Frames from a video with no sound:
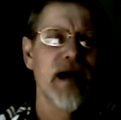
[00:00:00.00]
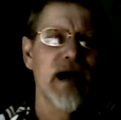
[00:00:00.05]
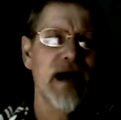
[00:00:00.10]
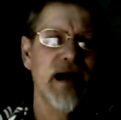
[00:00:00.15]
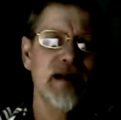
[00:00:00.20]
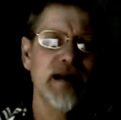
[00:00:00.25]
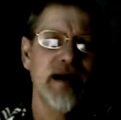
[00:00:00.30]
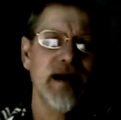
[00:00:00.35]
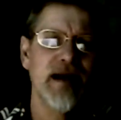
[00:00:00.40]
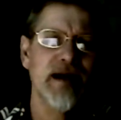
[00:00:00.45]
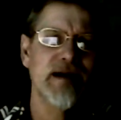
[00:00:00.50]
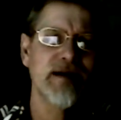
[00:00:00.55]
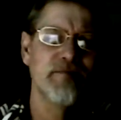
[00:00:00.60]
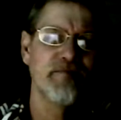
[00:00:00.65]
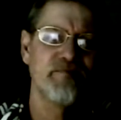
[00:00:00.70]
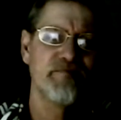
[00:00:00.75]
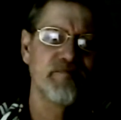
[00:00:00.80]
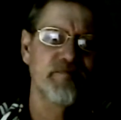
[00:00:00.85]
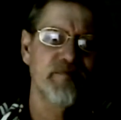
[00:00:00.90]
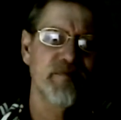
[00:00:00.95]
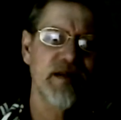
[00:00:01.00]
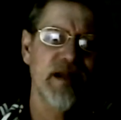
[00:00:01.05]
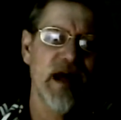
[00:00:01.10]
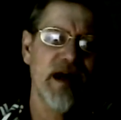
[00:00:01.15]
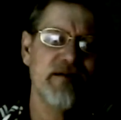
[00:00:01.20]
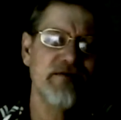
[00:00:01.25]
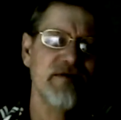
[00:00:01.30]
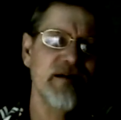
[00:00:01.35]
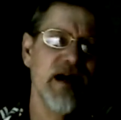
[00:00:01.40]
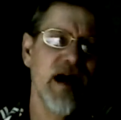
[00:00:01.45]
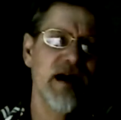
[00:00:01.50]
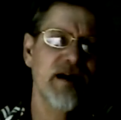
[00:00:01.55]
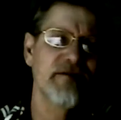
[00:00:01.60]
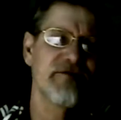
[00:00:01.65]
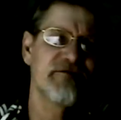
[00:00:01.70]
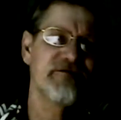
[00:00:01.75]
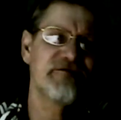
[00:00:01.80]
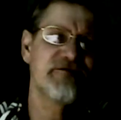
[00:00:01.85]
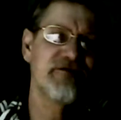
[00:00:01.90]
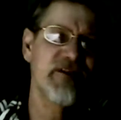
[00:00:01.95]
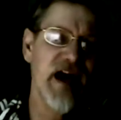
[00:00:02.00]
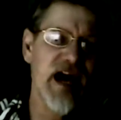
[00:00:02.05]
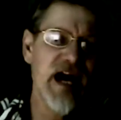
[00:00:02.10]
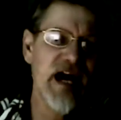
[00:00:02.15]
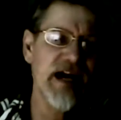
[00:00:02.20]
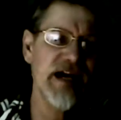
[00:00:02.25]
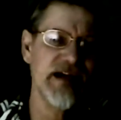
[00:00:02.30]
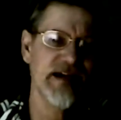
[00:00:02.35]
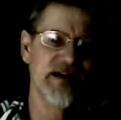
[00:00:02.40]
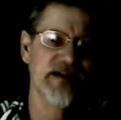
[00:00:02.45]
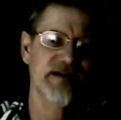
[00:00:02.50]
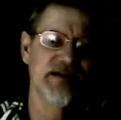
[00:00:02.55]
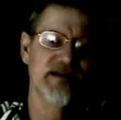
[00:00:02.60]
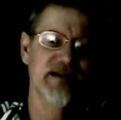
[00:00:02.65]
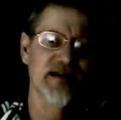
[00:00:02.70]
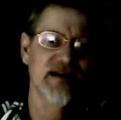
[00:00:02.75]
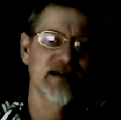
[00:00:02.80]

And and David had a faith